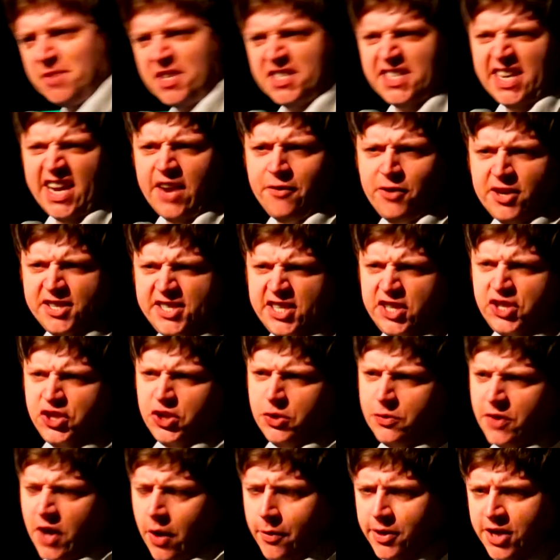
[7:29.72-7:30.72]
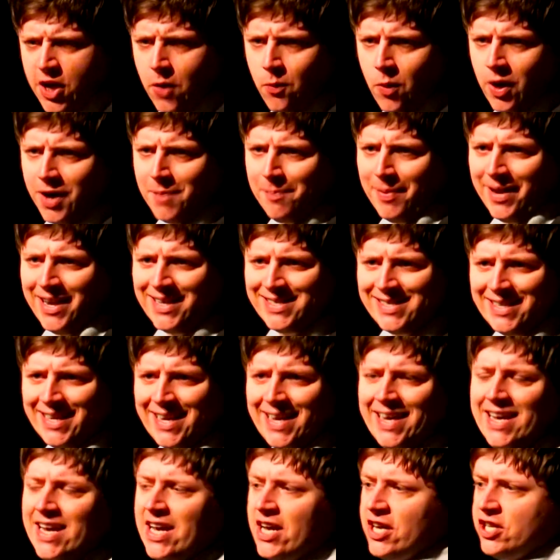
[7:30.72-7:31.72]
a serious issue though, I don't want to belittle
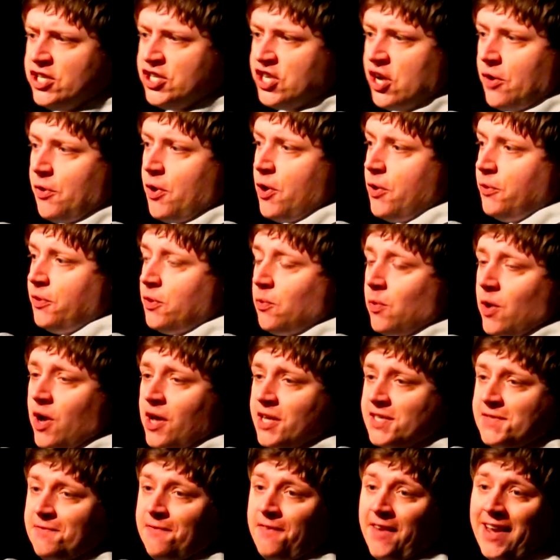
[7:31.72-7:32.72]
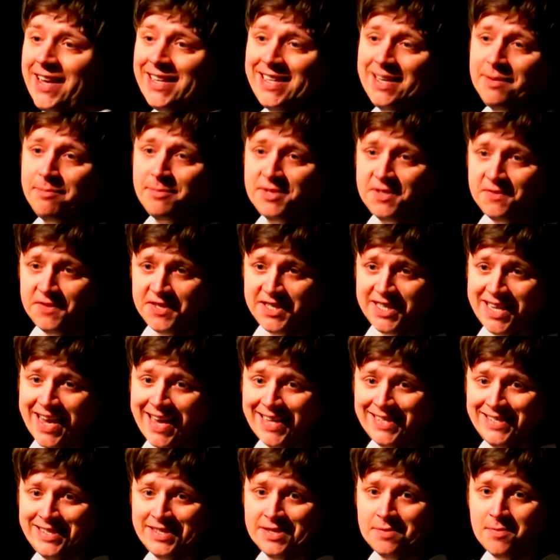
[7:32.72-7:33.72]
it. Do you know who the worst victims of
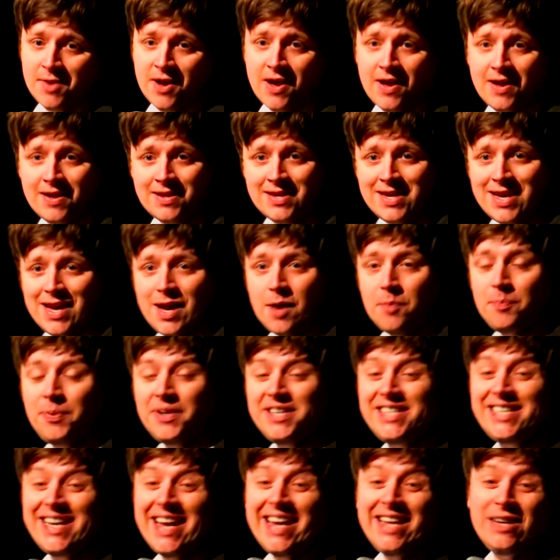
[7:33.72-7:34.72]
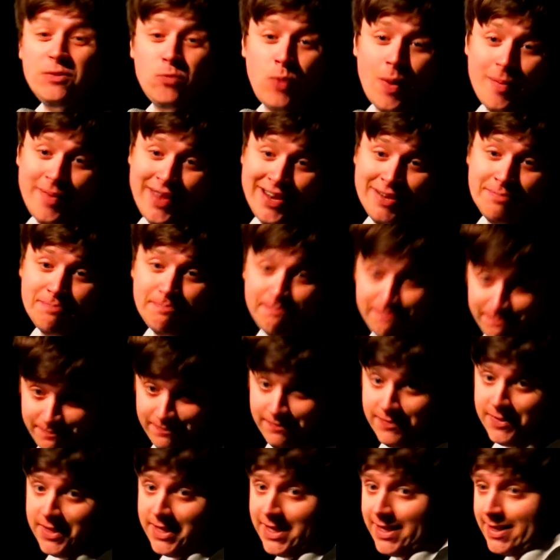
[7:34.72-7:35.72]
sexism are? Petite women.
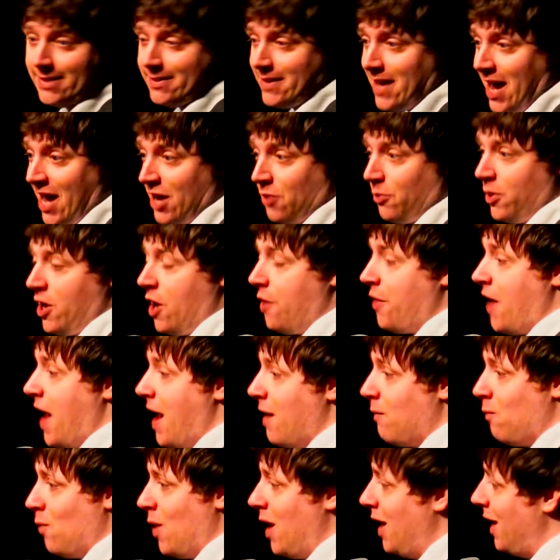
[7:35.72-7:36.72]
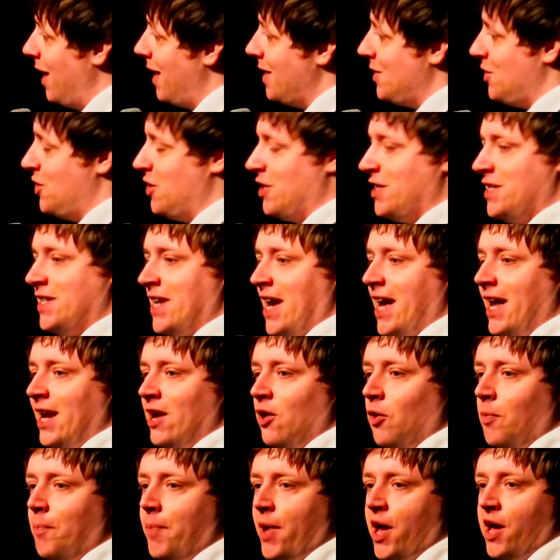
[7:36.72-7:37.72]
How do I know that? Well, let's just say a
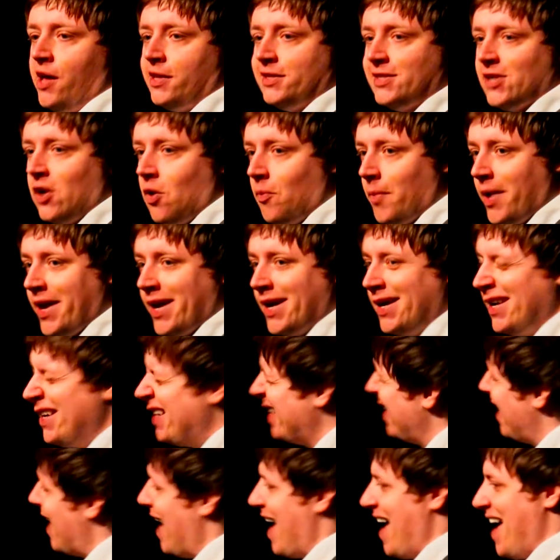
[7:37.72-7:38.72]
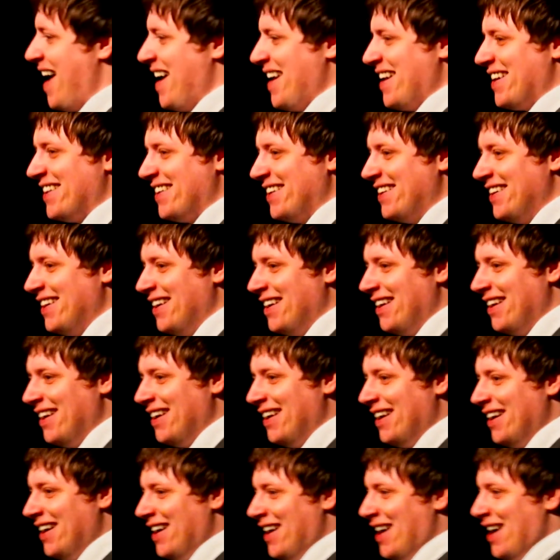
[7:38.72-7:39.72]
little bird told me. Hey,
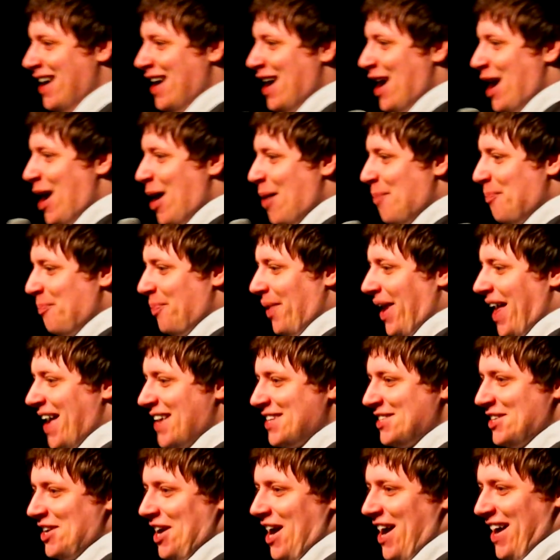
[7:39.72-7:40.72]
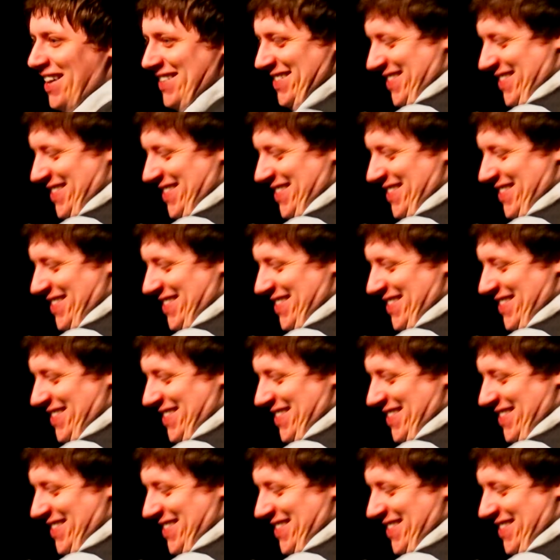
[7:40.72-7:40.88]
bless her.